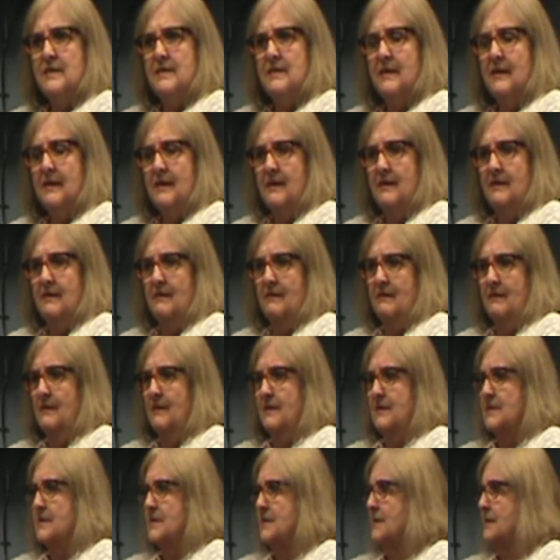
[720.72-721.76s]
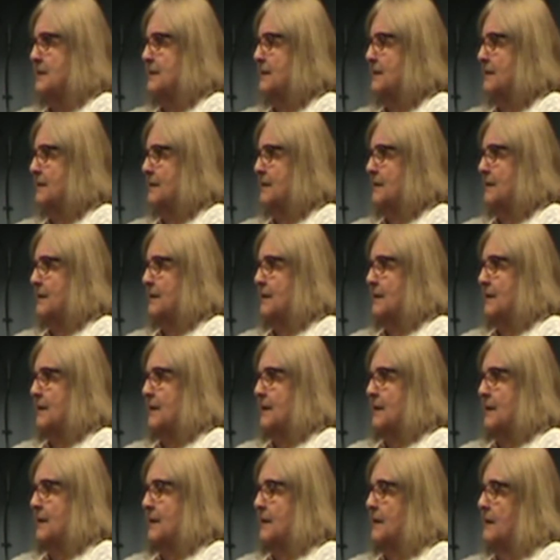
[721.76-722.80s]

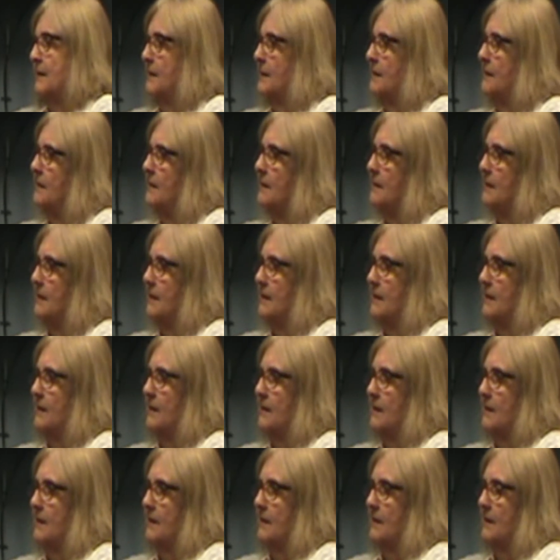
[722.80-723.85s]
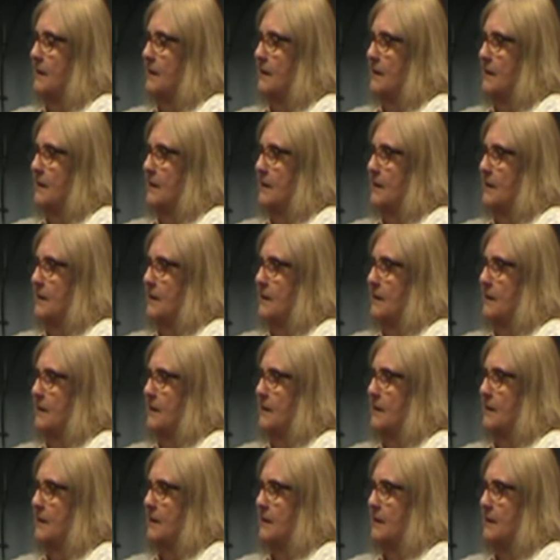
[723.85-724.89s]

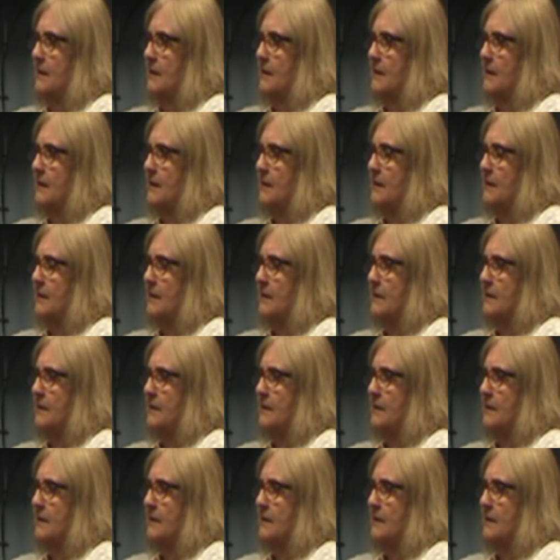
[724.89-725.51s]
(silent)